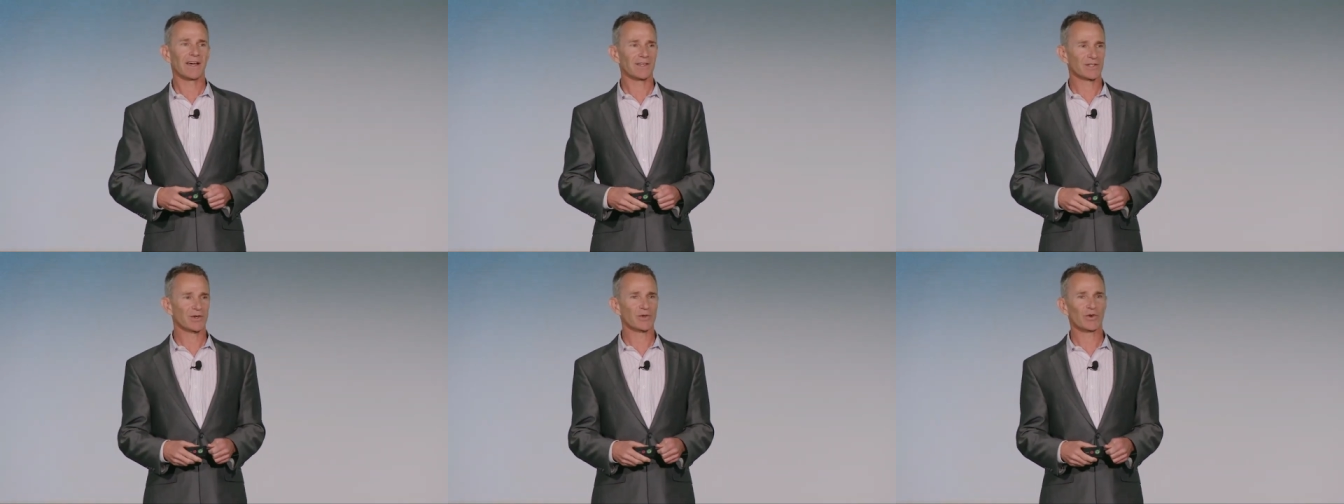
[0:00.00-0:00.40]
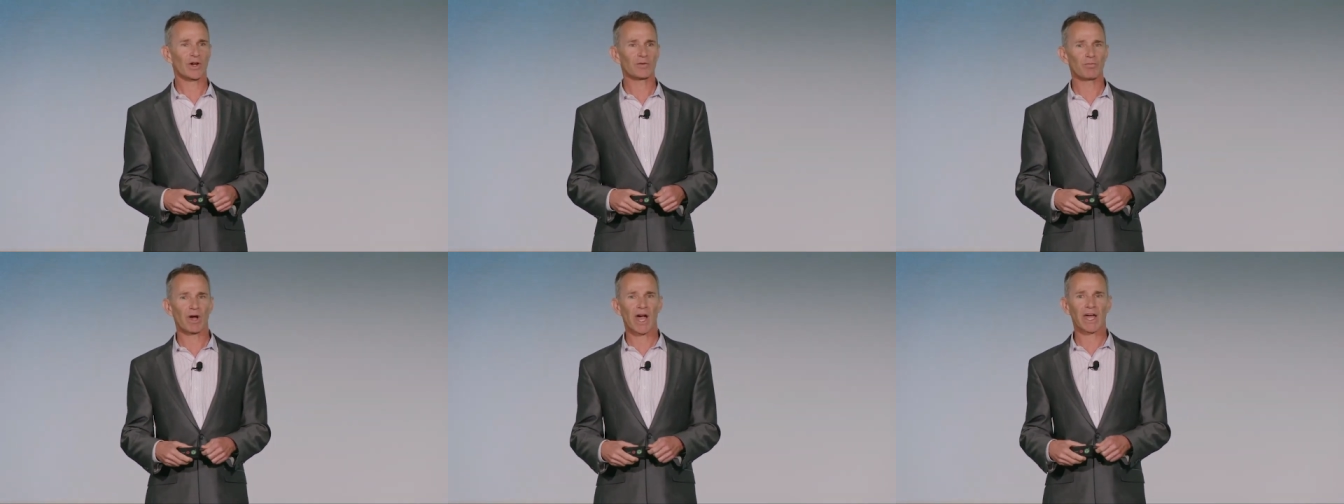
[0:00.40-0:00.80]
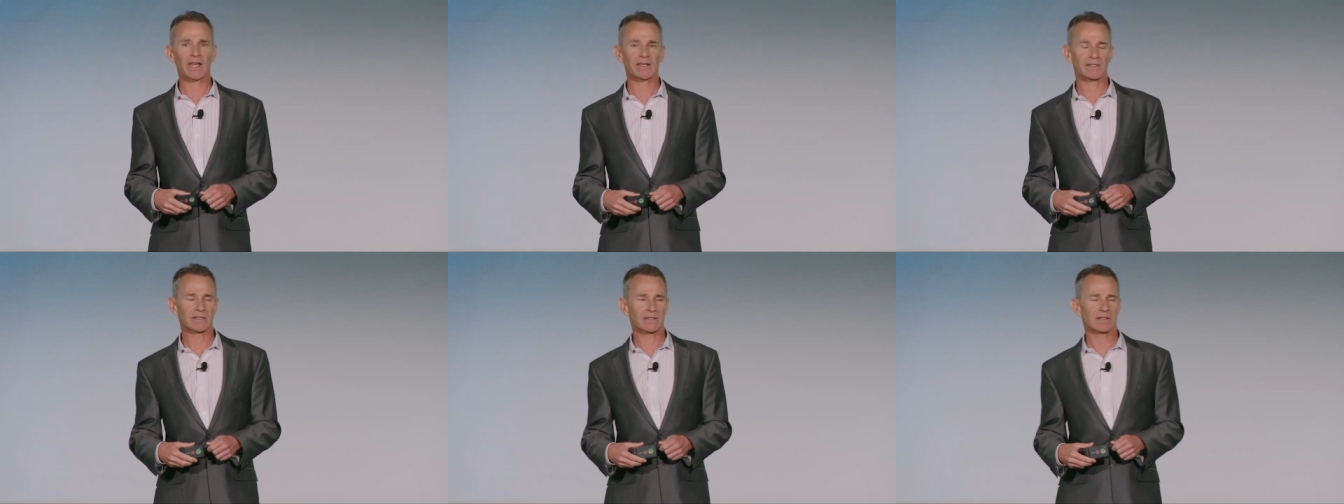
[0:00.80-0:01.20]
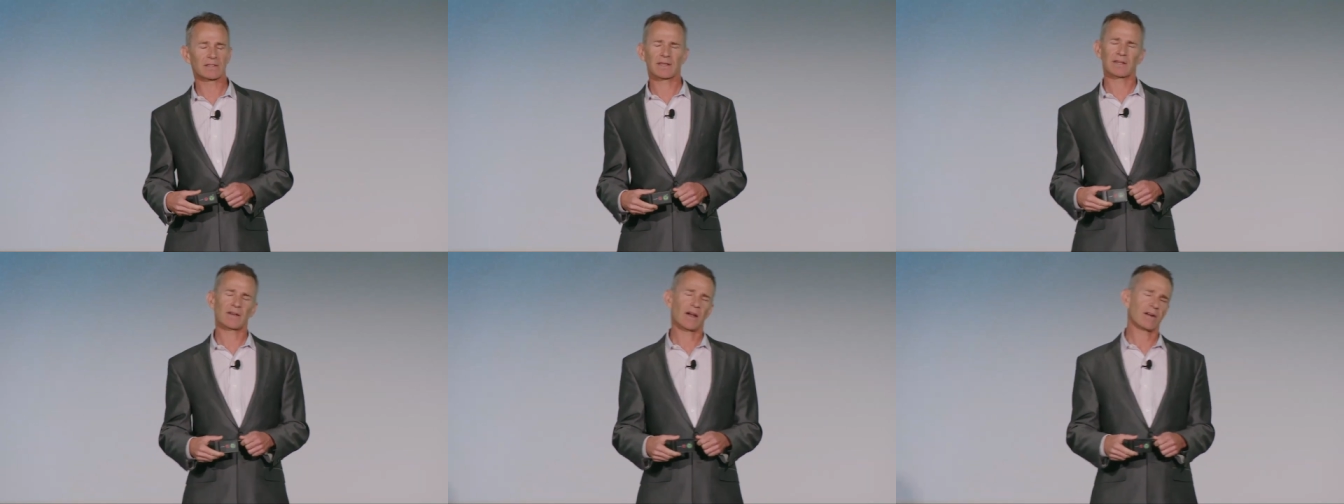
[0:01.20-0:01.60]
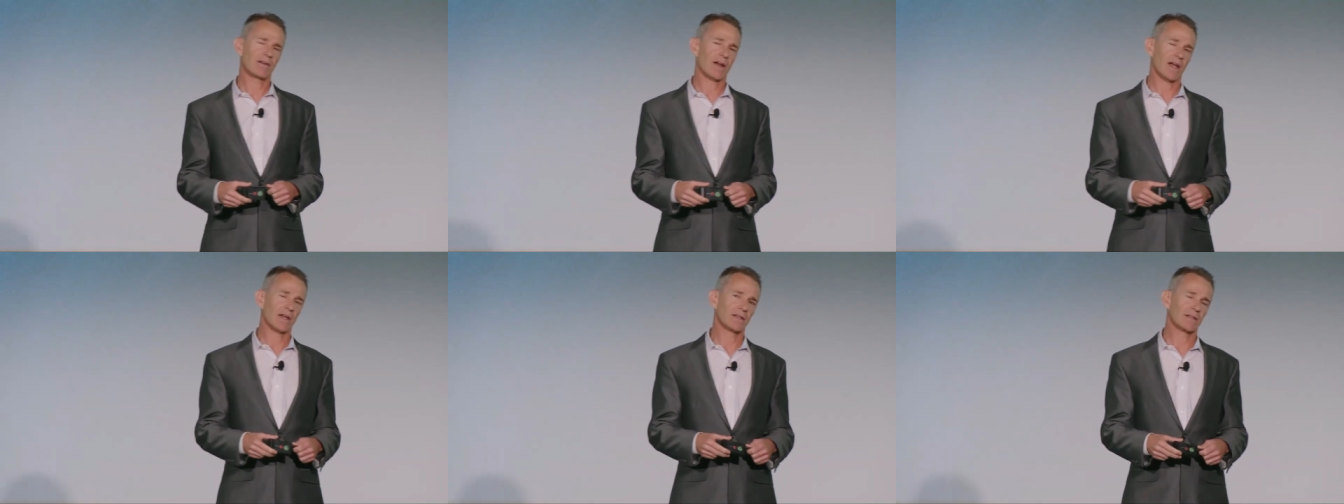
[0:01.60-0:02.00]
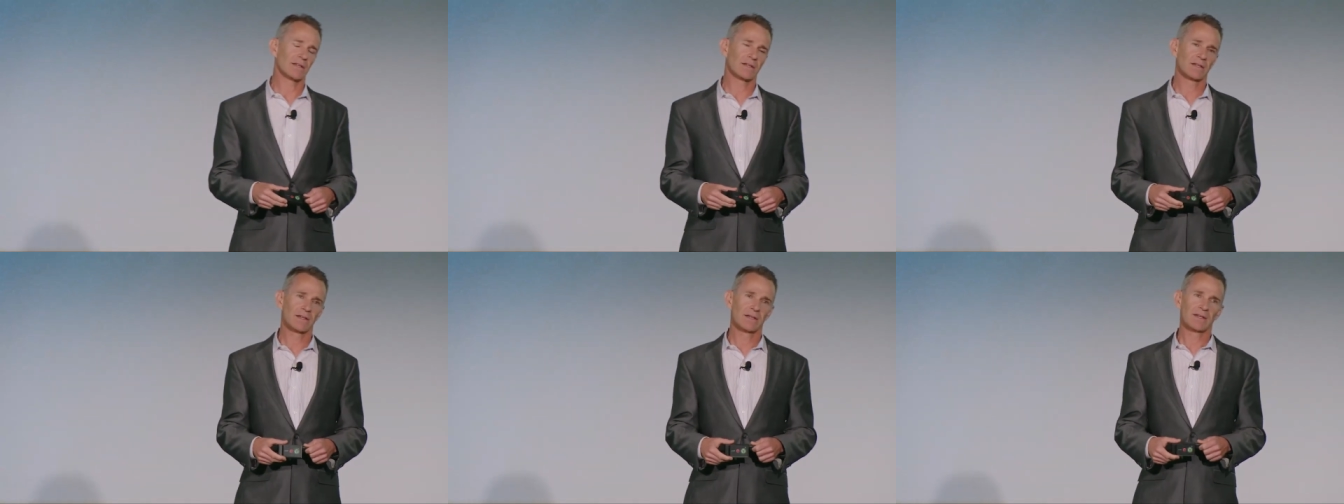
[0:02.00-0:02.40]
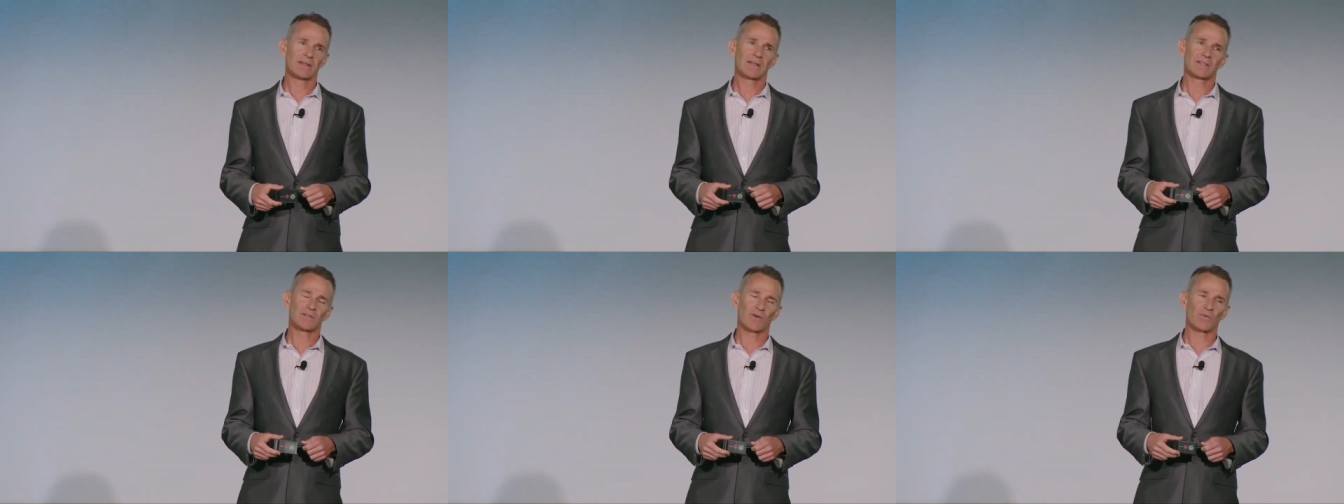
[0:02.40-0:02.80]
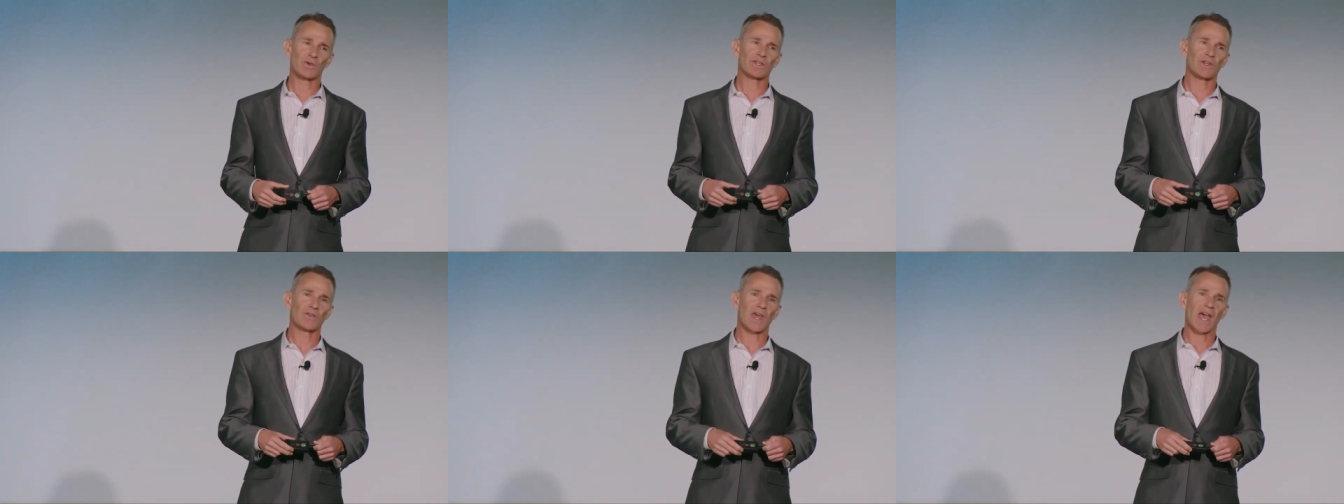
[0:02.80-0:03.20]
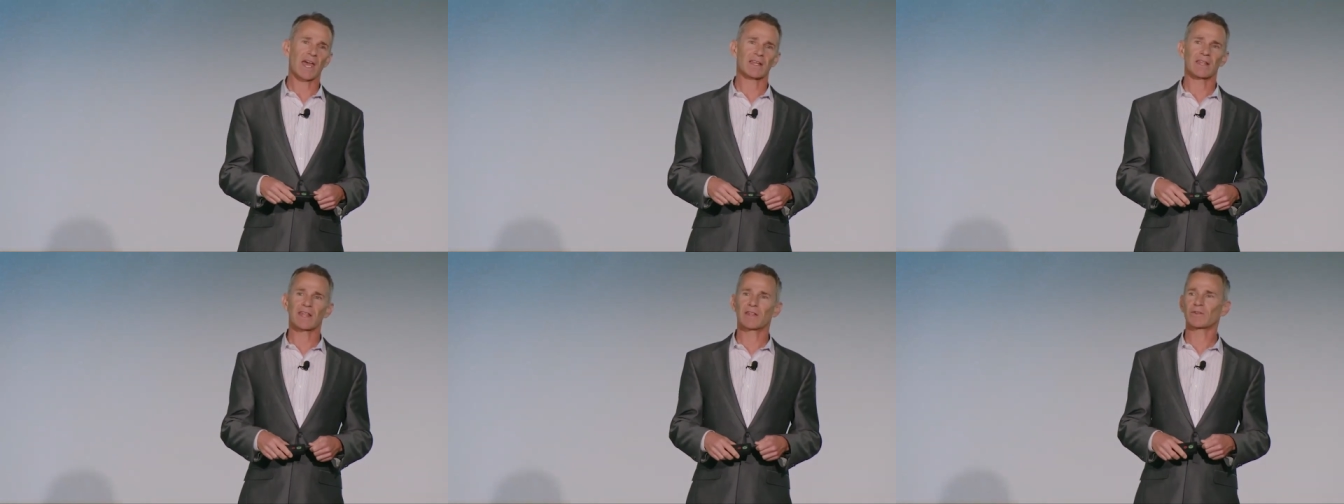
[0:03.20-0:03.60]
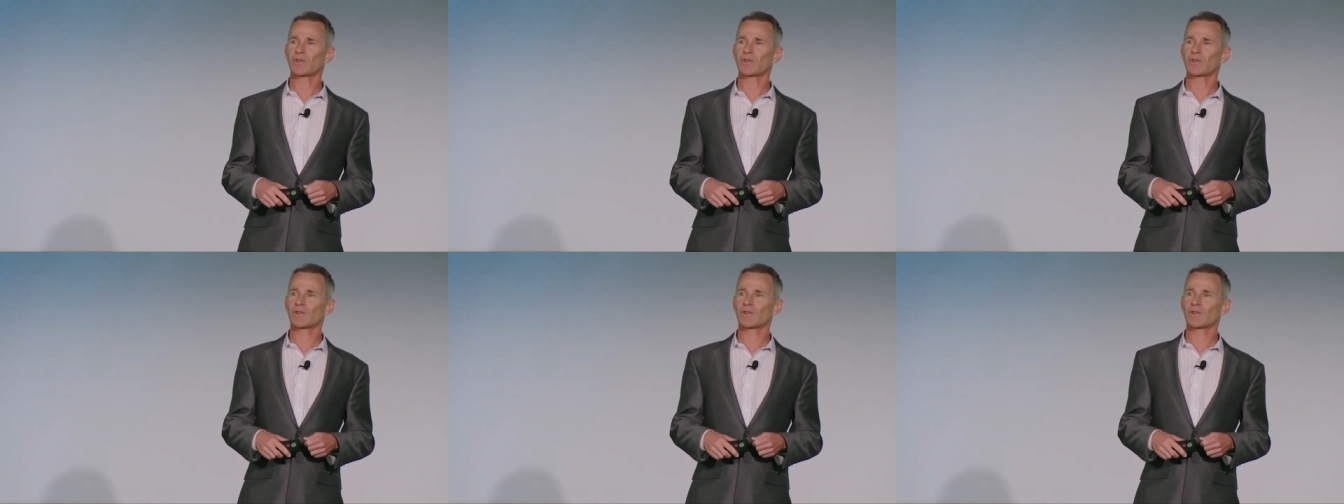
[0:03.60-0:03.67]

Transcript: So you're unbiased. And it's like, all right. So if we do that, and